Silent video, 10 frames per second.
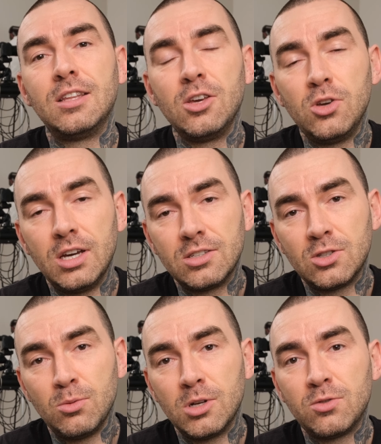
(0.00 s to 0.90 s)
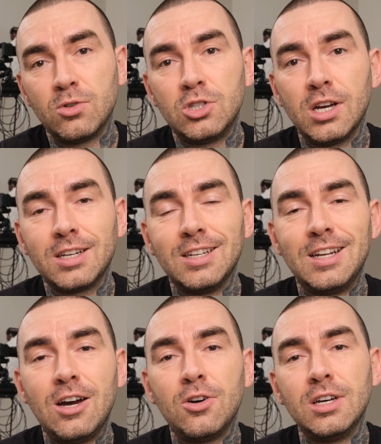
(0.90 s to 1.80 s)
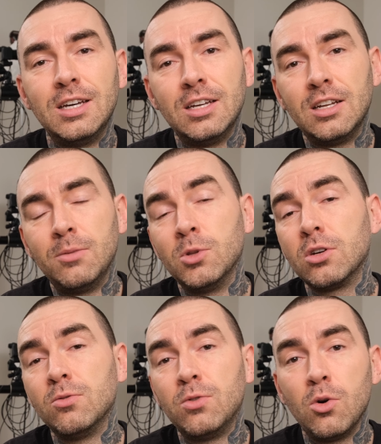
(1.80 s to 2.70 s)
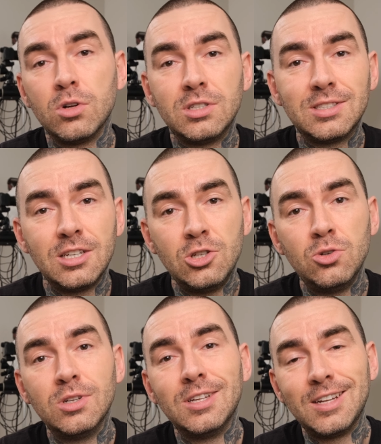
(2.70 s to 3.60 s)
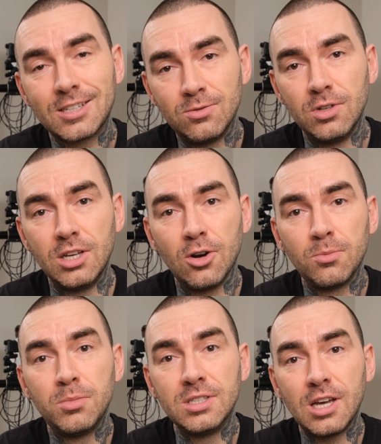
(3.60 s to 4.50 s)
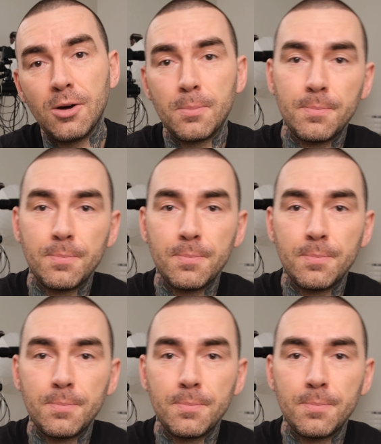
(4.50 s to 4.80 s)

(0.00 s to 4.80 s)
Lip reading: thank you guys so much for checking it out, and I'm looking forward to seeing you in the next video. Peace out.